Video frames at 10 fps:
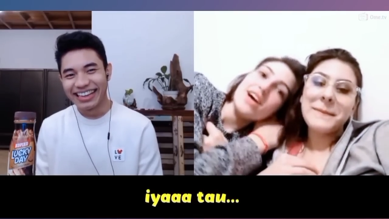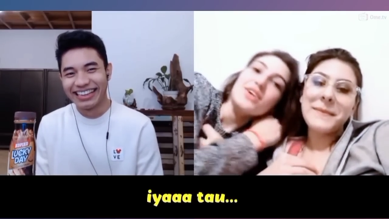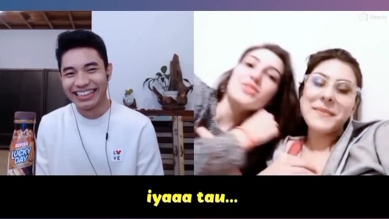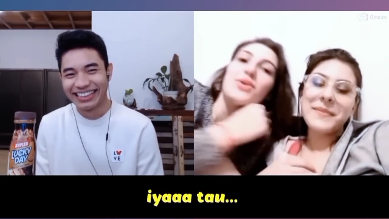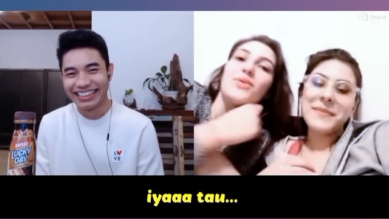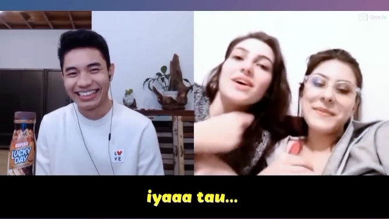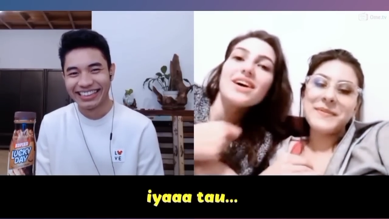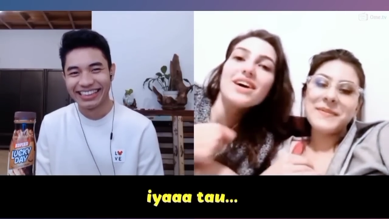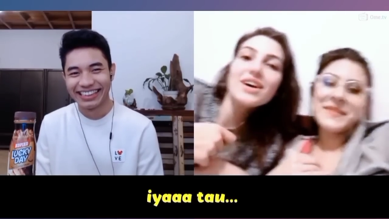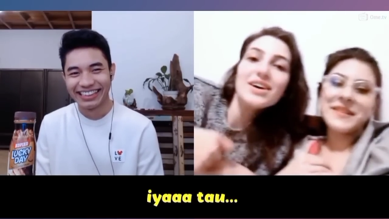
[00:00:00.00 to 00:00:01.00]
Speaker 1: you know,
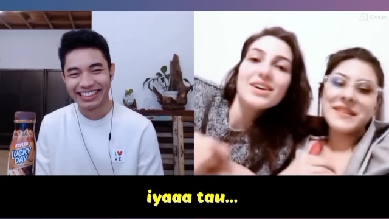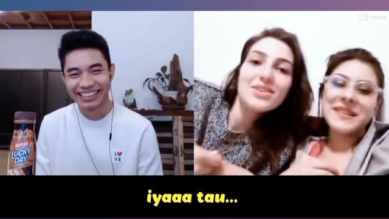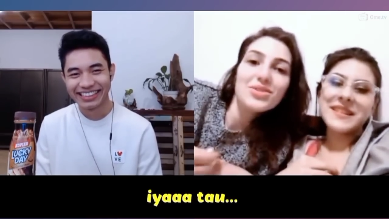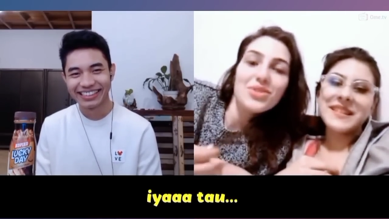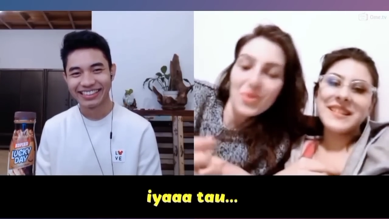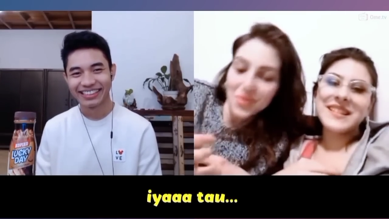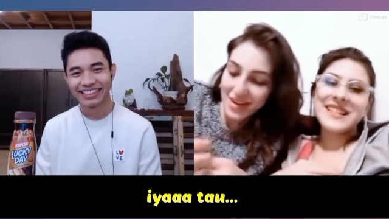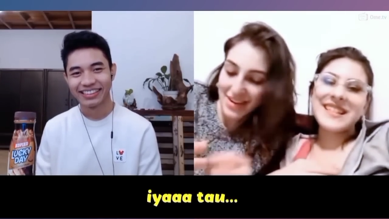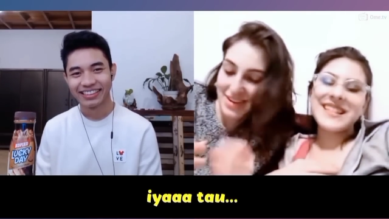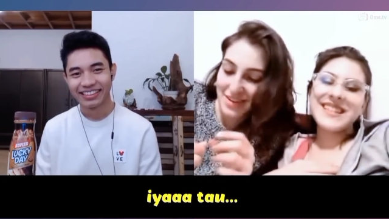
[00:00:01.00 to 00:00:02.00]
uh, you know,
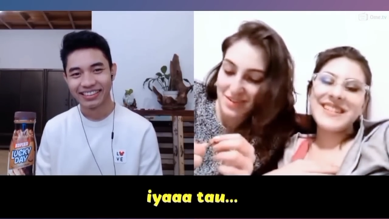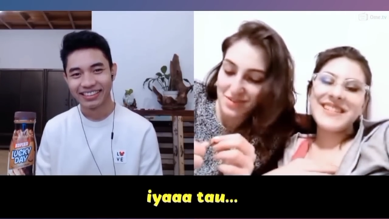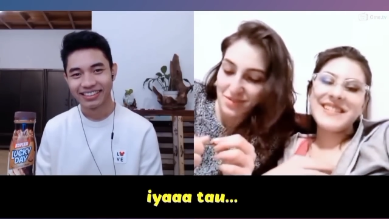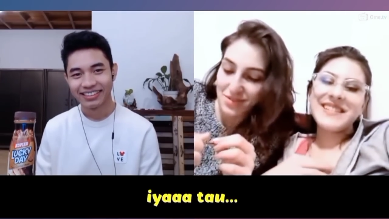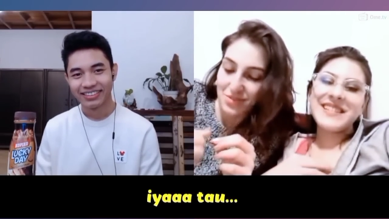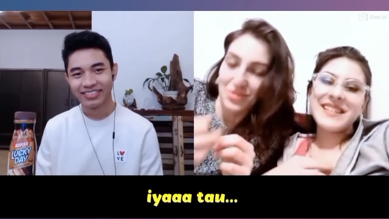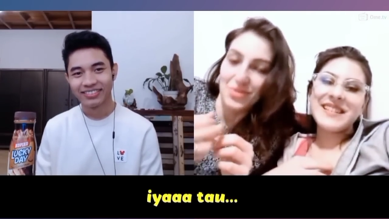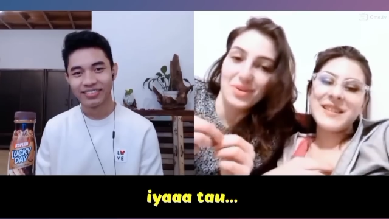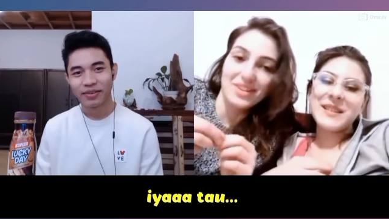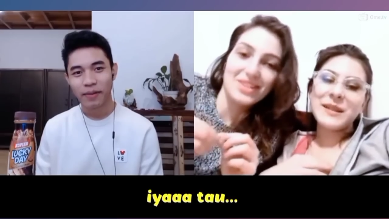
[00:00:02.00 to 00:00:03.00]
uh, you know
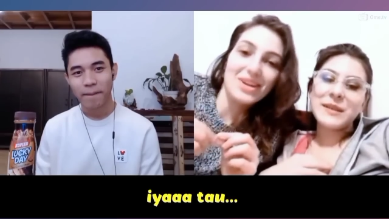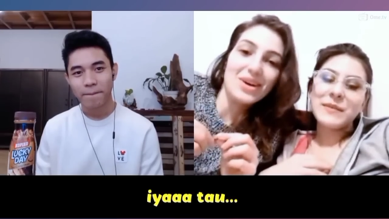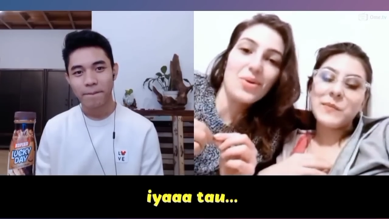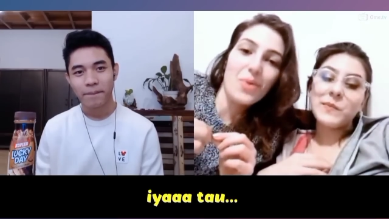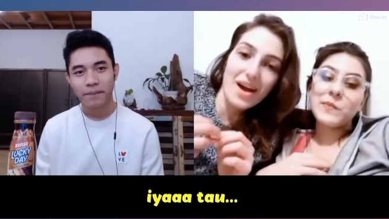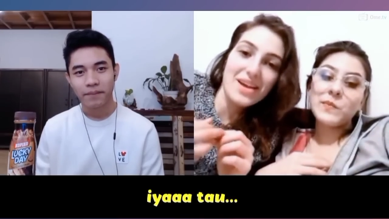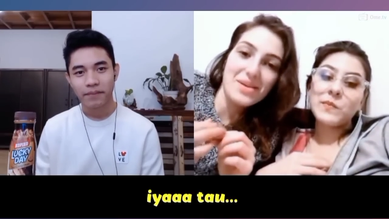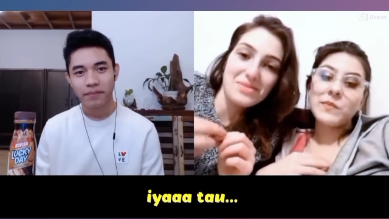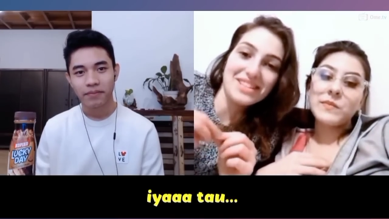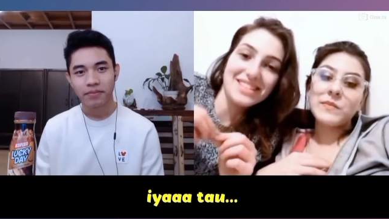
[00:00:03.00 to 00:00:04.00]
what uh,
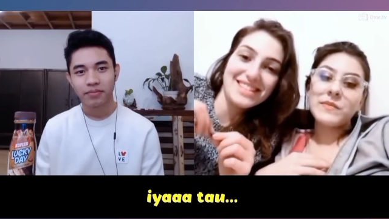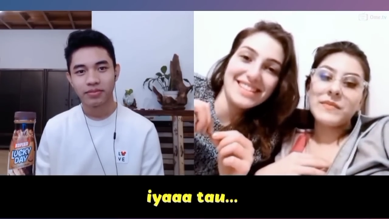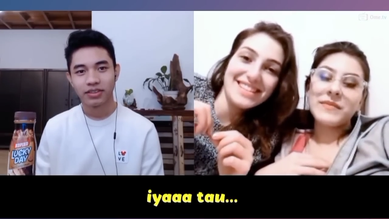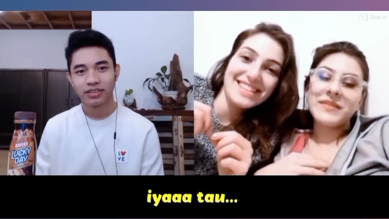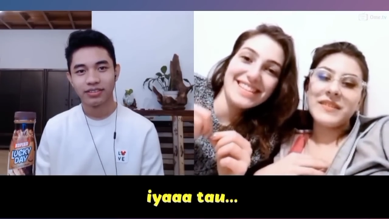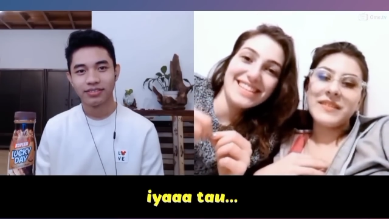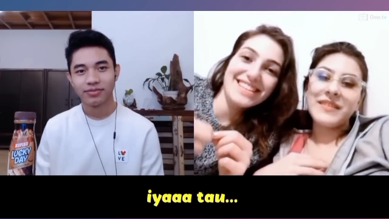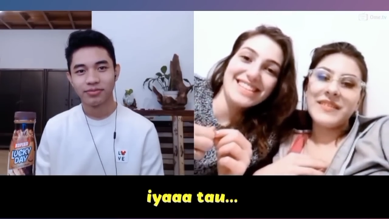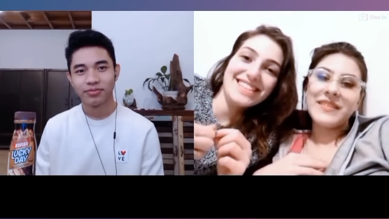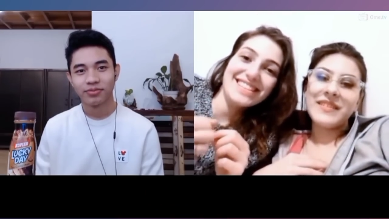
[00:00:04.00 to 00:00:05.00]
quiet means?
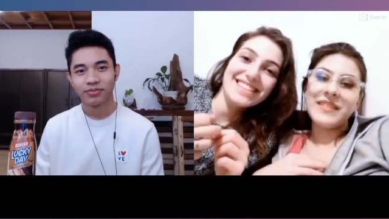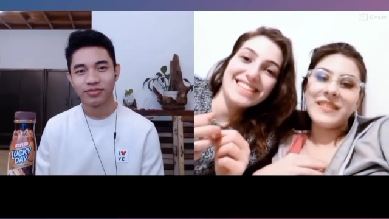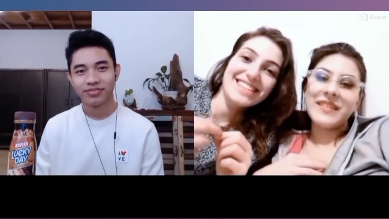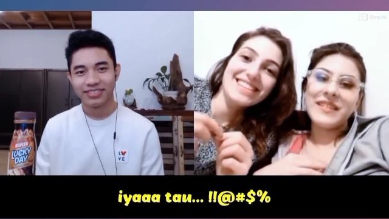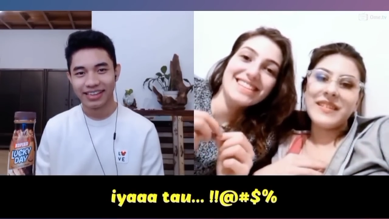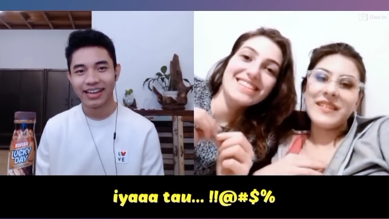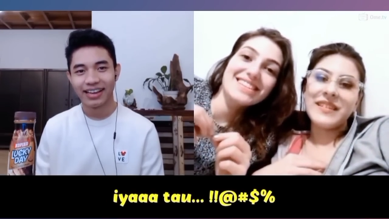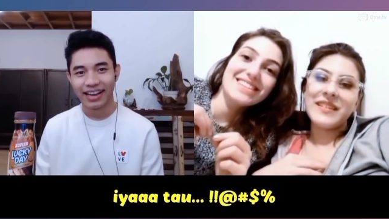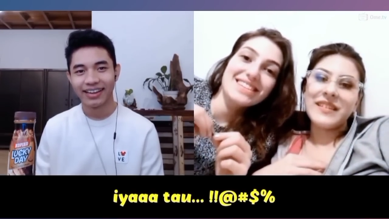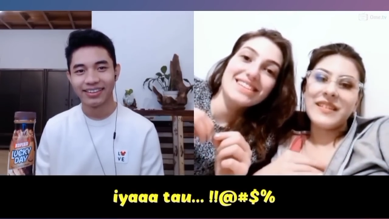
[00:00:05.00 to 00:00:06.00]
Speaker 2: Yeah,
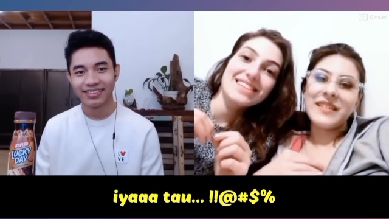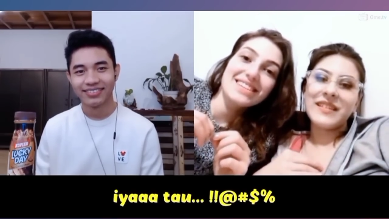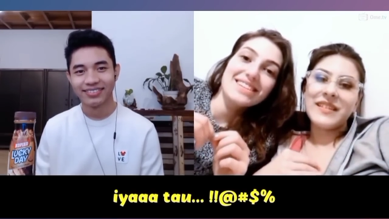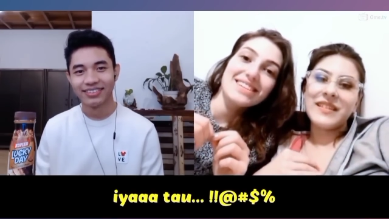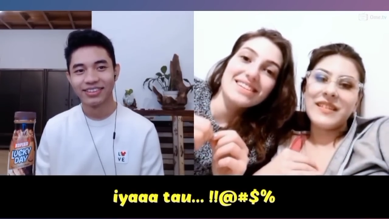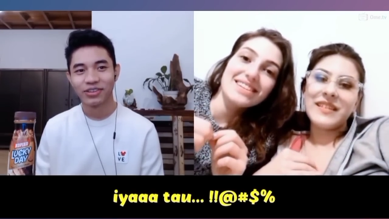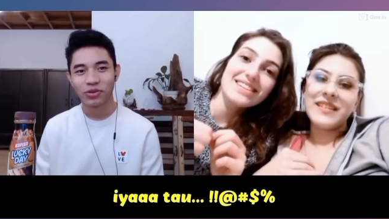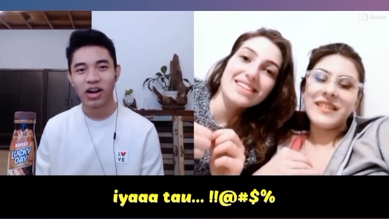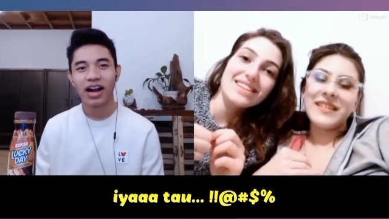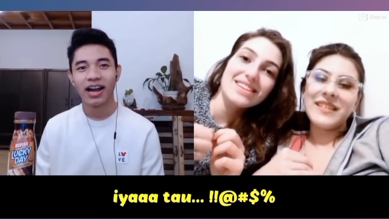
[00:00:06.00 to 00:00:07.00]
I know.
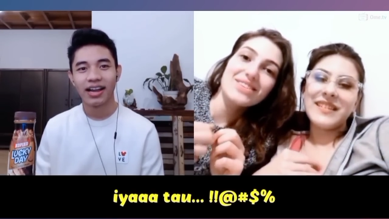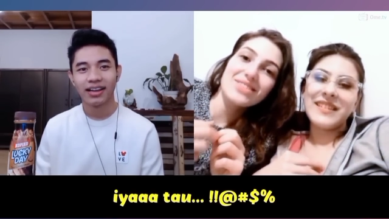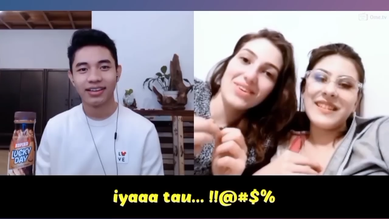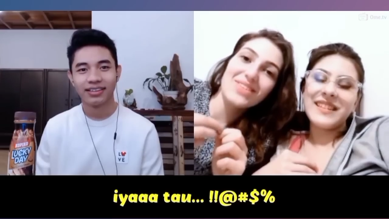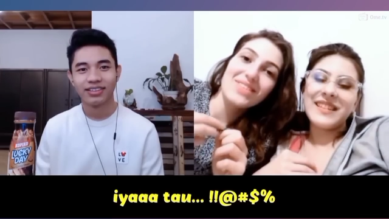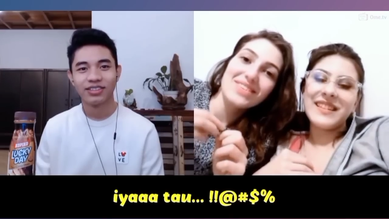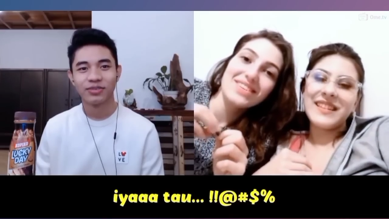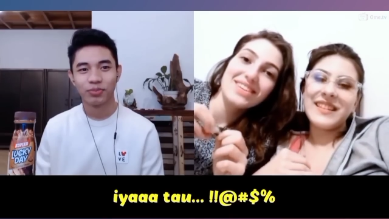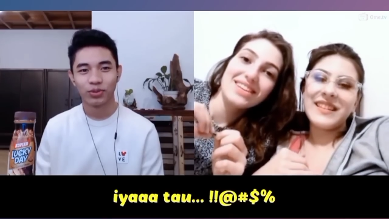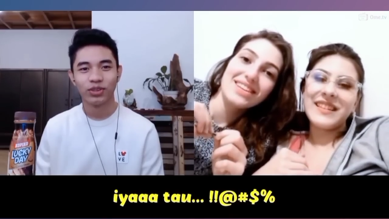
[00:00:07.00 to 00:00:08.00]
Quiet. No.
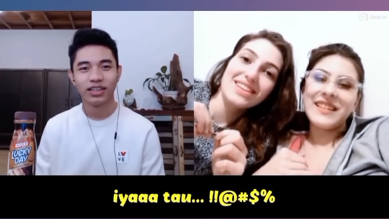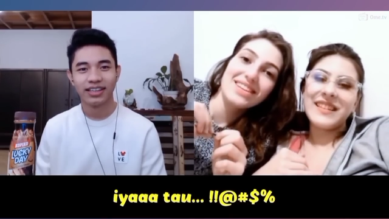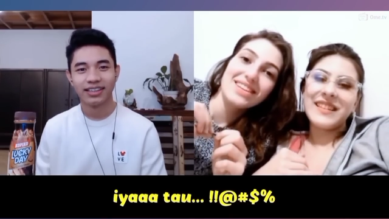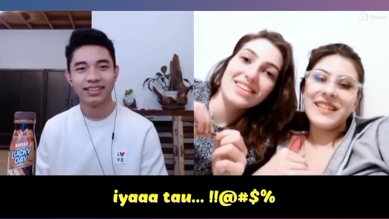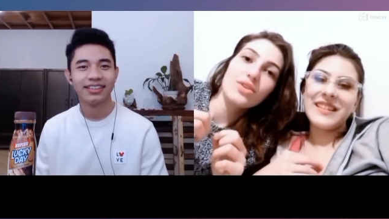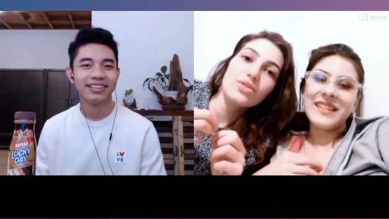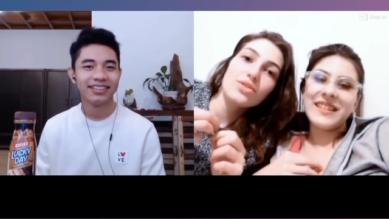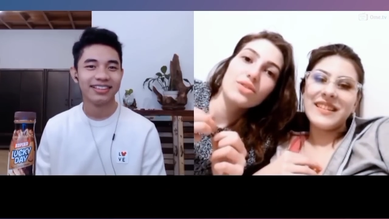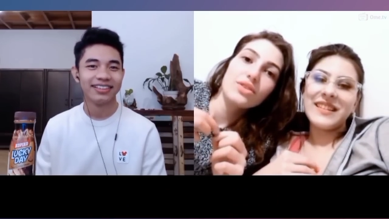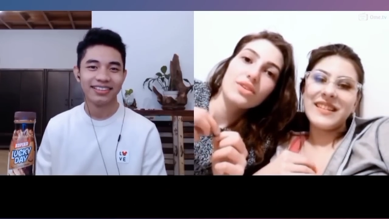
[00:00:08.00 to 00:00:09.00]
Pula.
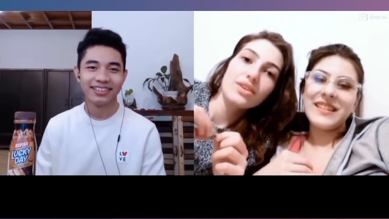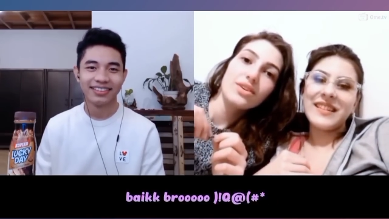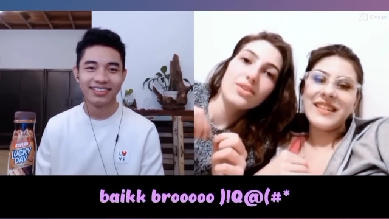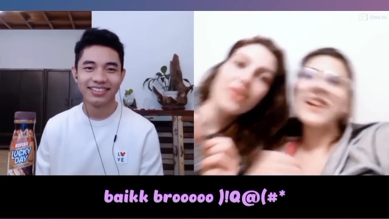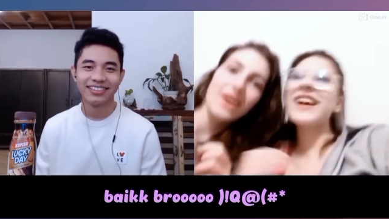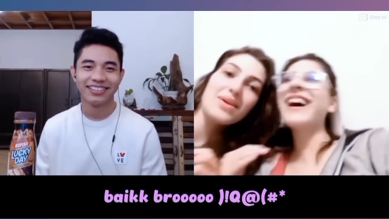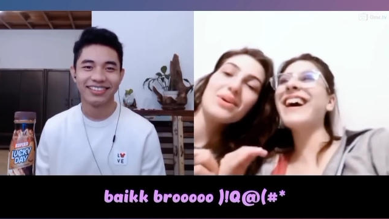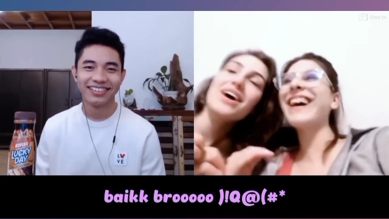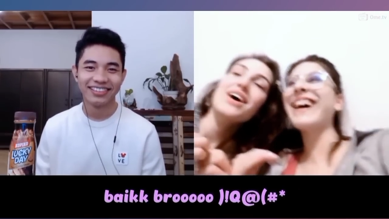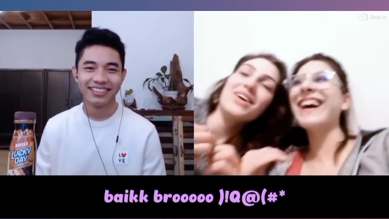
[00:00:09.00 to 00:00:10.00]

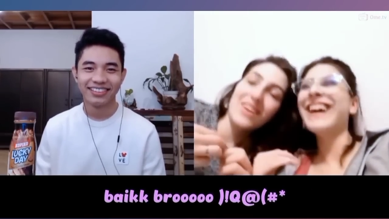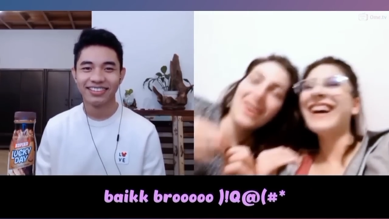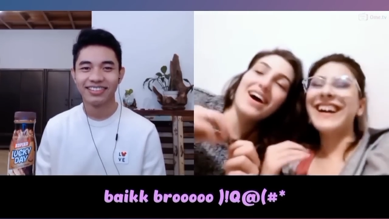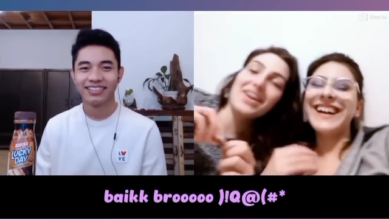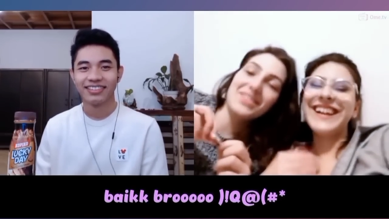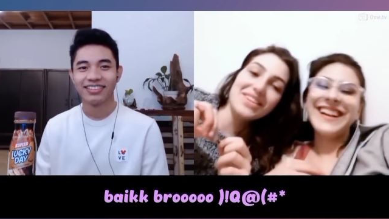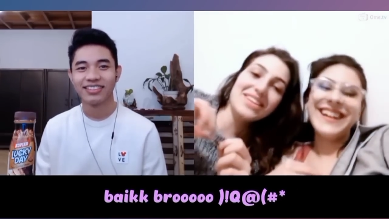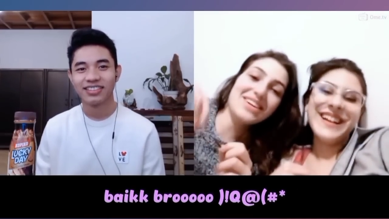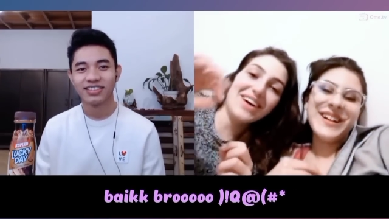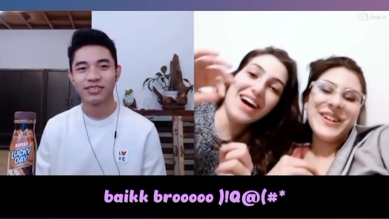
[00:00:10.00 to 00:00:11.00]
Speaker 1: Quiet.
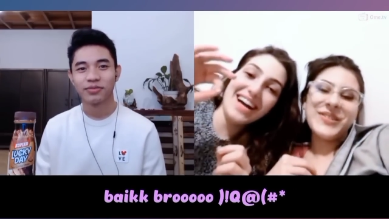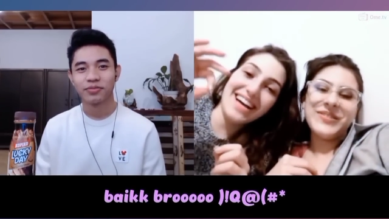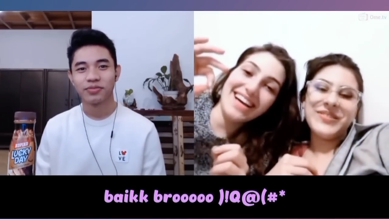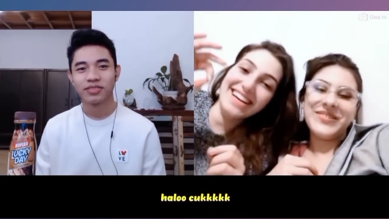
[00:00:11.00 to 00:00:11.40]
bine quiet.